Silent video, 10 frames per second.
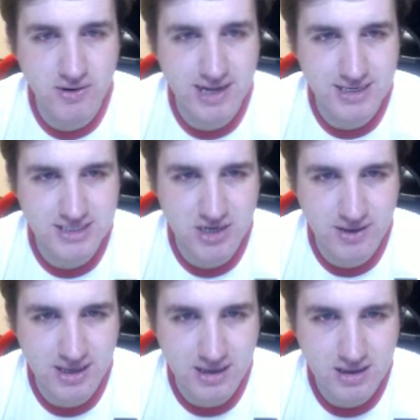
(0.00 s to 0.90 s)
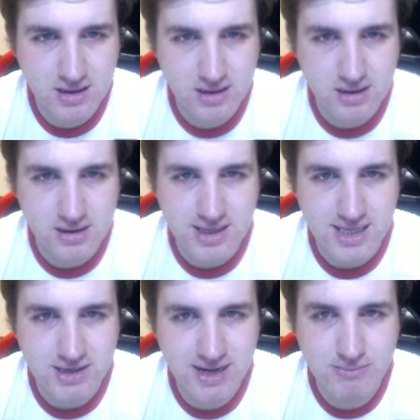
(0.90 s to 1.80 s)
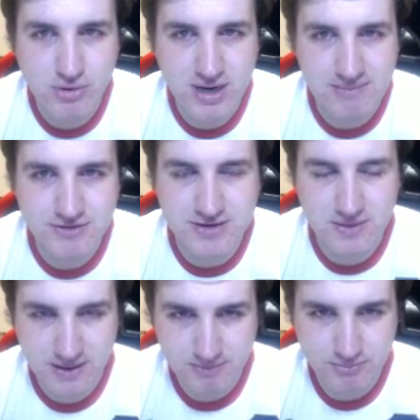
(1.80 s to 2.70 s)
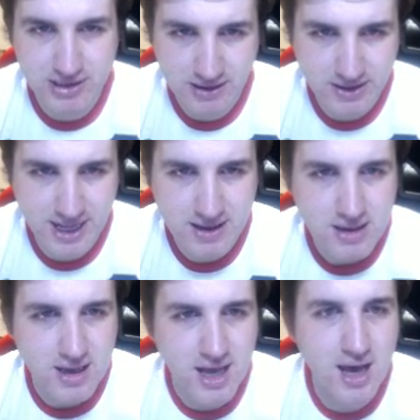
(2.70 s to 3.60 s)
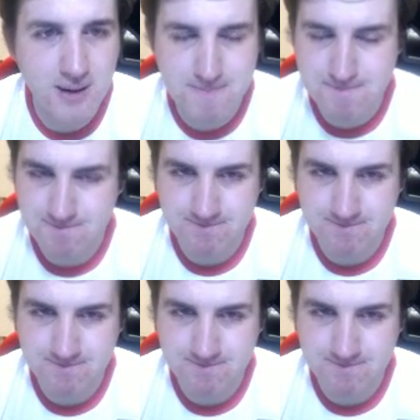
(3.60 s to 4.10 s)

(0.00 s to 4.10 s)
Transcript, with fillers: can actually go here. He'll get more chemistry that way. Brilliant, okay. Um,